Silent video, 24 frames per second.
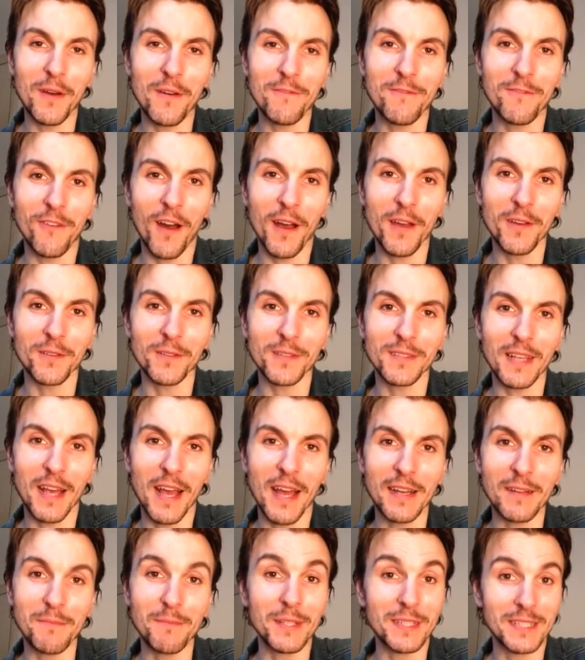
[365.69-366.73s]
files
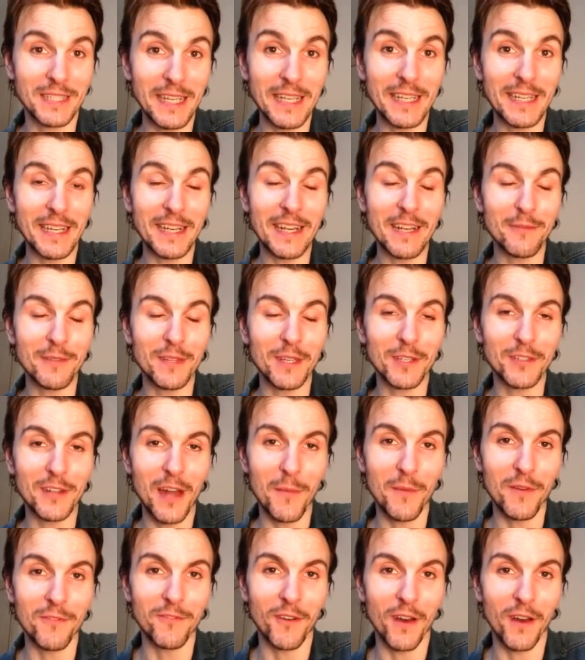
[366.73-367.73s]
and particularly with the grammar